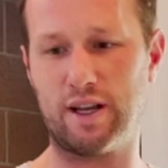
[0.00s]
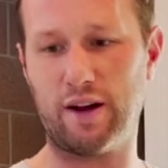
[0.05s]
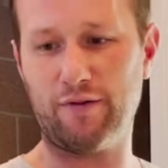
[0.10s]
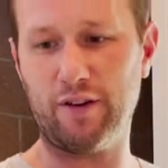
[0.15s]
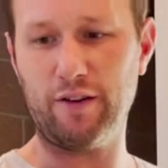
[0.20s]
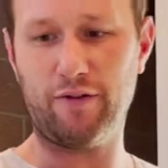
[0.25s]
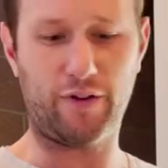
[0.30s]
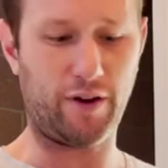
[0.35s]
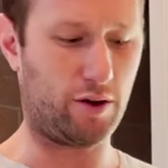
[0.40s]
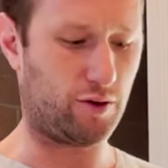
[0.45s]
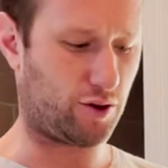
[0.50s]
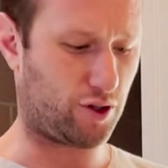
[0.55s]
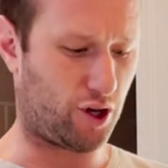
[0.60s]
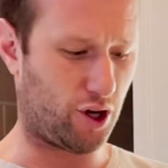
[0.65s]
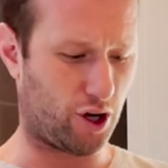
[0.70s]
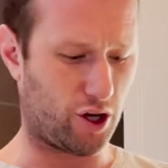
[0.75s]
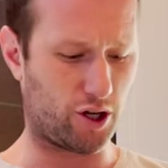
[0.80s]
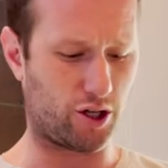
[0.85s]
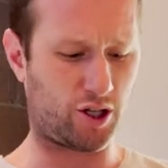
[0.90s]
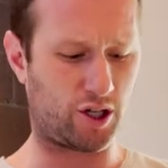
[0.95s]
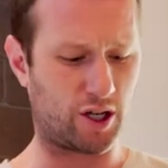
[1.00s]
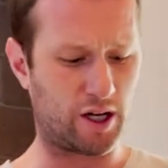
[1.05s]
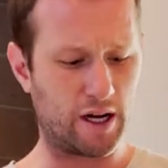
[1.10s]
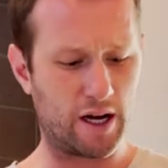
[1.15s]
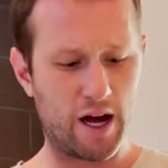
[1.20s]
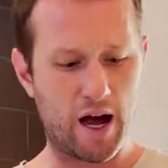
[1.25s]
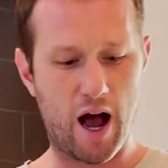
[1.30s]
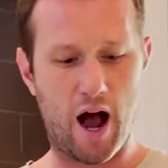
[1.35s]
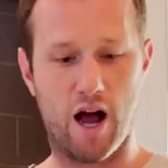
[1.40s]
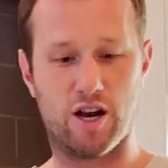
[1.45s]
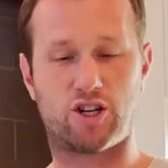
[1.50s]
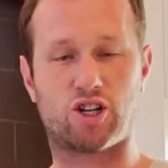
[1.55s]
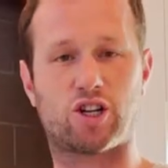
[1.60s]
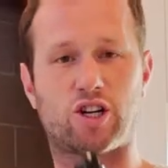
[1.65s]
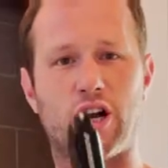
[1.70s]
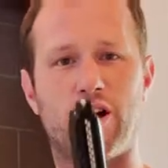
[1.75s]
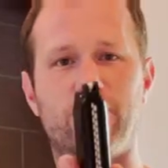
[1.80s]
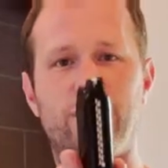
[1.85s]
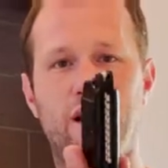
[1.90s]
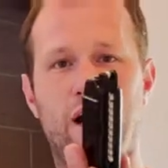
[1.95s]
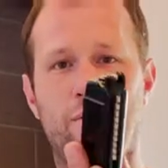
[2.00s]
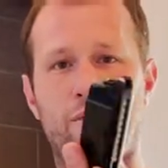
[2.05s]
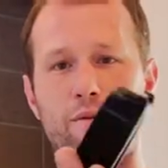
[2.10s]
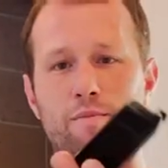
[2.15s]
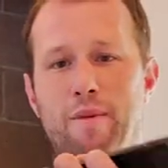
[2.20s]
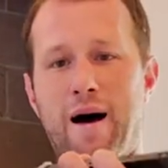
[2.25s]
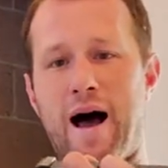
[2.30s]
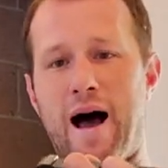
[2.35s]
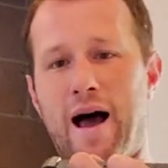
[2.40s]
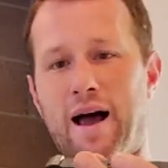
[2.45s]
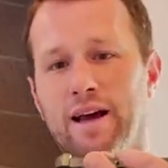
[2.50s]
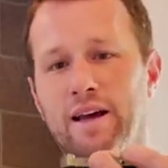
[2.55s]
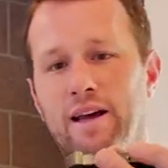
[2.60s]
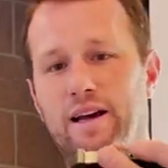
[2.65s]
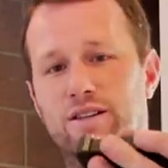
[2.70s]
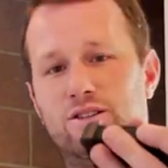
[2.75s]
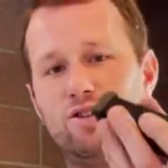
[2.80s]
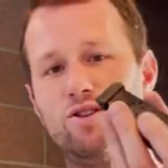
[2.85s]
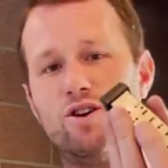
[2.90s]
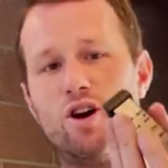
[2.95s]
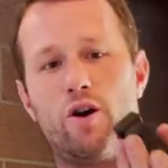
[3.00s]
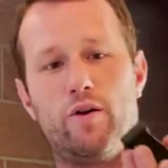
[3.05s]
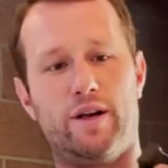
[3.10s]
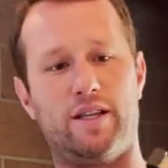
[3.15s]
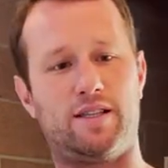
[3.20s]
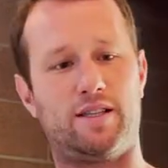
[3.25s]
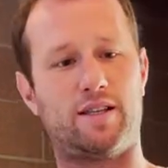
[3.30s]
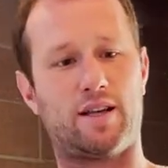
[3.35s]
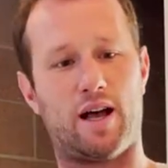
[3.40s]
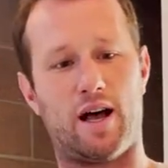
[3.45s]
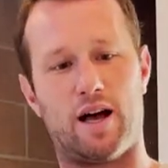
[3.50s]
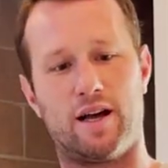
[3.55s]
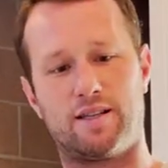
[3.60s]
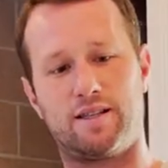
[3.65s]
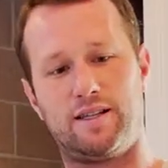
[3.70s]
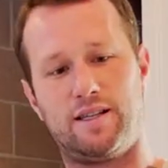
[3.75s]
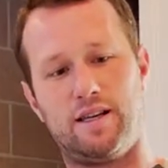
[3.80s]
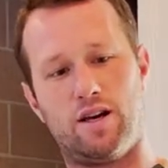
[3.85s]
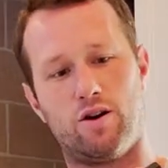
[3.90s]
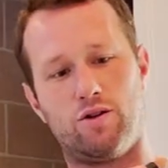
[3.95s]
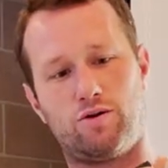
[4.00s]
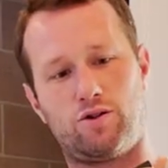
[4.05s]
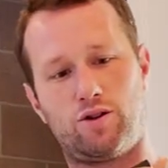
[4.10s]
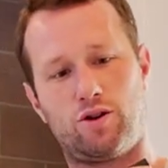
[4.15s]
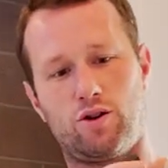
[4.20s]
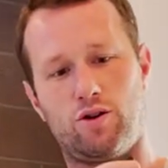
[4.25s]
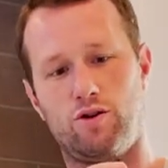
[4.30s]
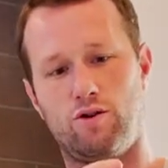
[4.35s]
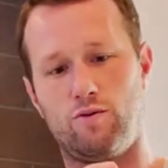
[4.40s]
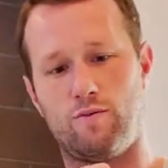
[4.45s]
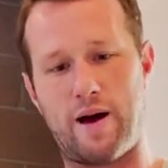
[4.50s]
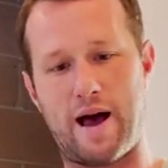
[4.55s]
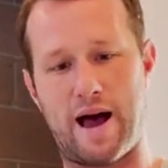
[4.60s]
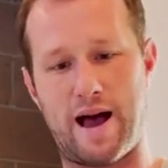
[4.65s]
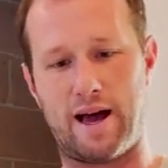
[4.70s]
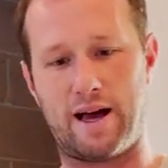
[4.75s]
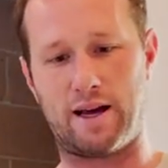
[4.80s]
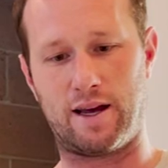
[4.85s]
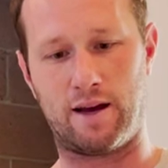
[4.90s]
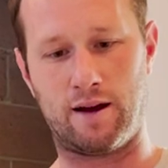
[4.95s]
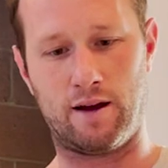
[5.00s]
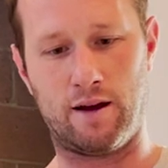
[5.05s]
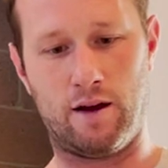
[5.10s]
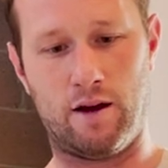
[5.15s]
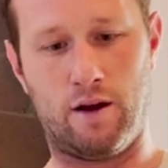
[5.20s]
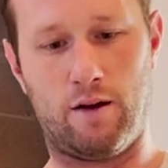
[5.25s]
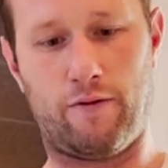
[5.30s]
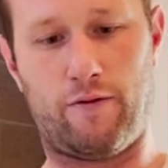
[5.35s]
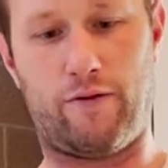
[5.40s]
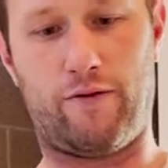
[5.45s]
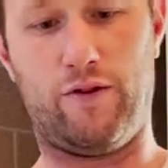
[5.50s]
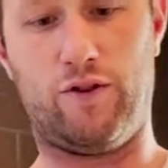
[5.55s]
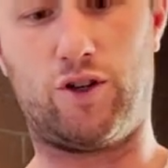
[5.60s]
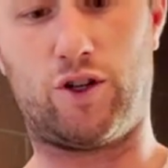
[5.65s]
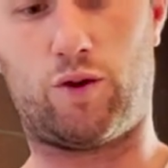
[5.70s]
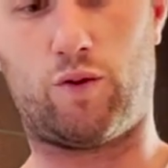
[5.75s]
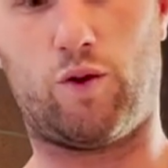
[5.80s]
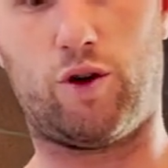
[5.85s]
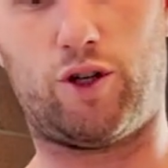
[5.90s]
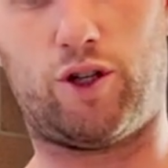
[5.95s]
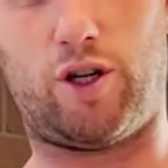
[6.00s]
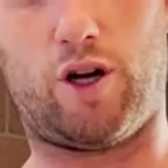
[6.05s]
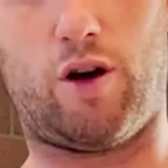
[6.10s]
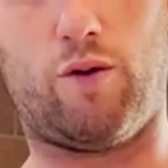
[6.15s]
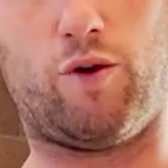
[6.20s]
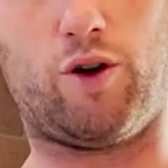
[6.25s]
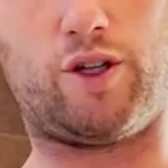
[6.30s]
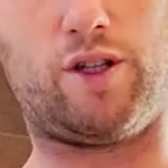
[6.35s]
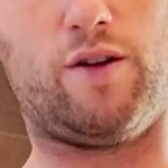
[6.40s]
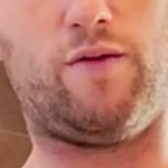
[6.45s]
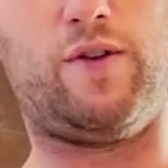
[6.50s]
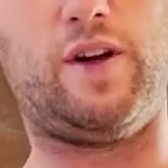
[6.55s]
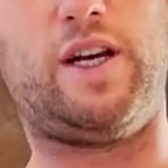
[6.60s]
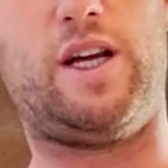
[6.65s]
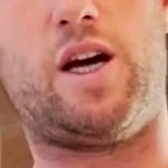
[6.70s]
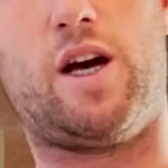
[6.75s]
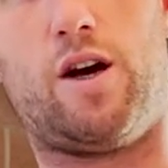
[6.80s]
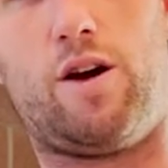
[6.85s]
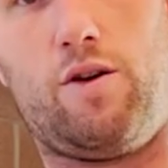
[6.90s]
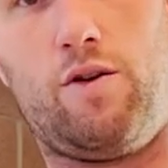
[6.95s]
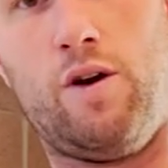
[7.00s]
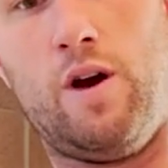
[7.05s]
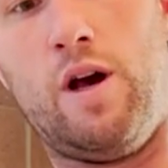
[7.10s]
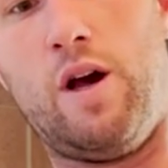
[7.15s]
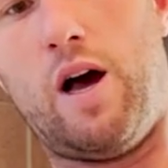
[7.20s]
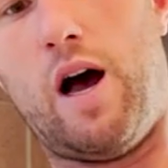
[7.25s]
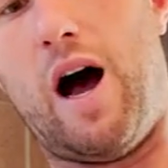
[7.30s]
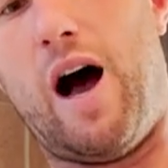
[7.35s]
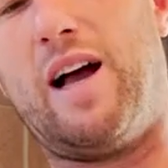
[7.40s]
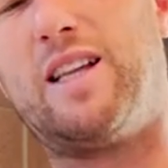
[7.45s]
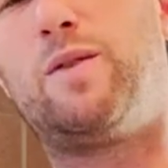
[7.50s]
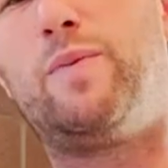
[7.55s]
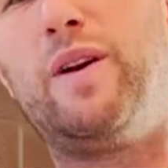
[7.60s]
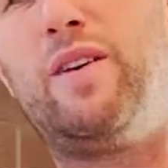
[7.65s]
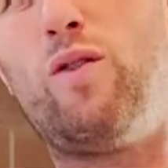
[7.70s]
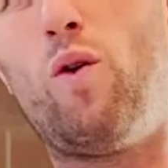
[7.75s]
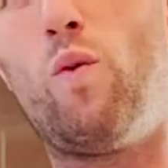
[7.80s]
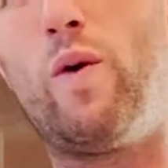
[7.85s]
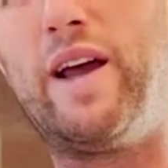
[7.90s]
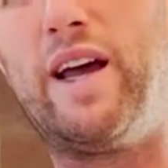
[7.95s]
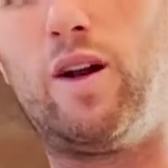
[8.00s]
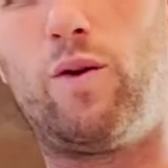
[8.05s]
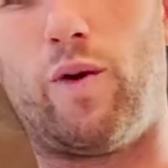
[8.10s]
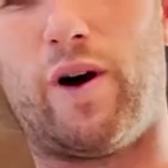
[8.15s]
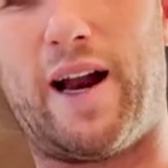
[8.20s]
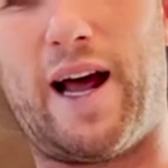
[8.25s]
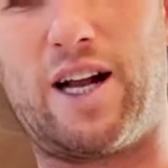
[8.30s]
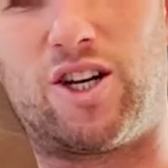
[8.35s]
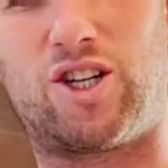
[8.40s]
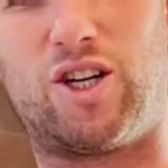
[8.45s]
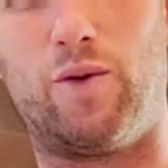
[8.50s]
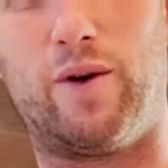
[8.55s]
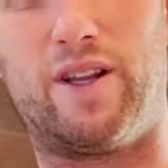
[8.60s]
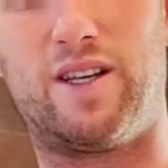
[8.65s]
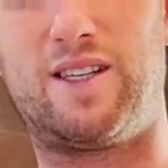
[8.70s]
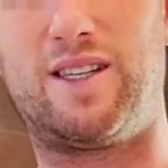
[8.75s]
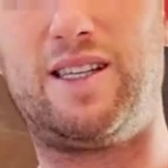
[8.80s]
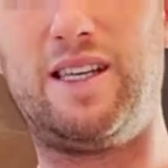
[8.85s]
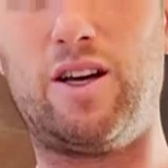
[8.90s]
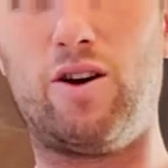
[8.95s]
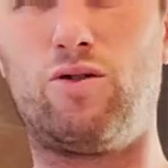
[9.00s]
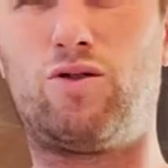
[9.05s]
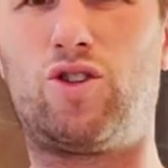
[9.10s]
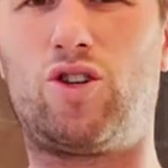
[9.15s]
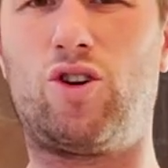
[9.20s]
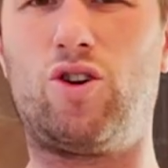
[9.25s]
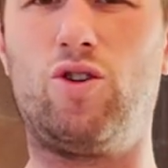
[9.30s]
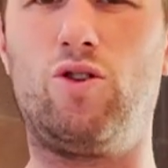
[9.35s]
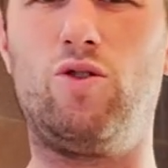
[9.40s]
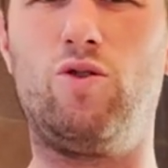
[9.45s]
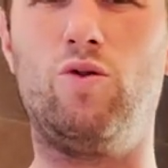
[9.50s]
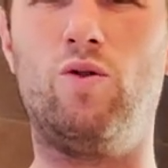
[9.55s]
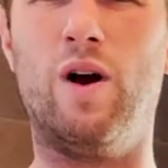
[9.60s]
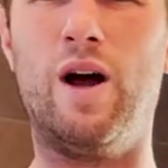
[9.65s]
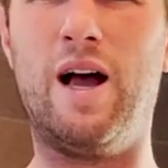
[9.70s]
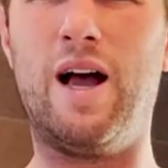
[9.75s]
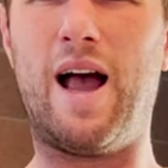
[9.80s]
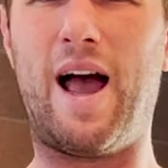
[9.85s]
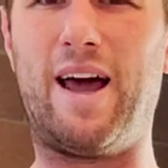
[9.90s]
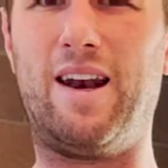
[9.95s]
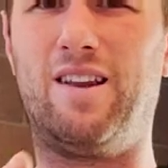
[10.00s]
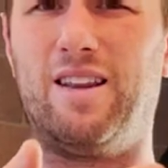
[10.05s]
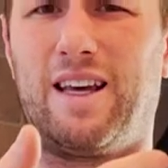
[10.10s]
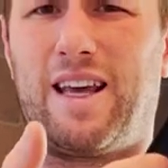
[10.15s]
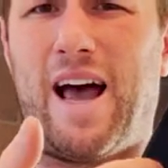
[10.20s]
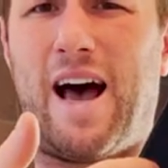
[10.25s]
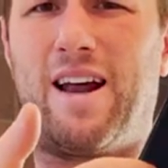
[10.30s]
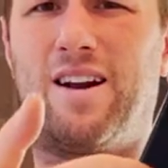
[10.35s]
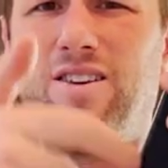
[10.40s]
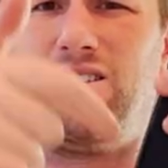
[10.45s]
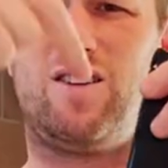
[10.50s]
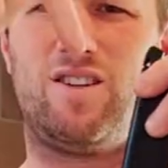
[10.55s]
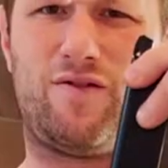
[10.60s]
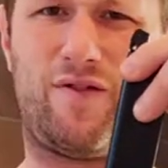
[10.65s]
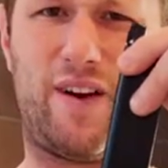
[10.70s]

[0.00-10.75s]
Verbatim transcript: definitely feels good. Just loaded up the mag. As you know, it's CO2 mag. If you just started watching the video. It's a bit of a weird one actually, where the CO2 end of the canister is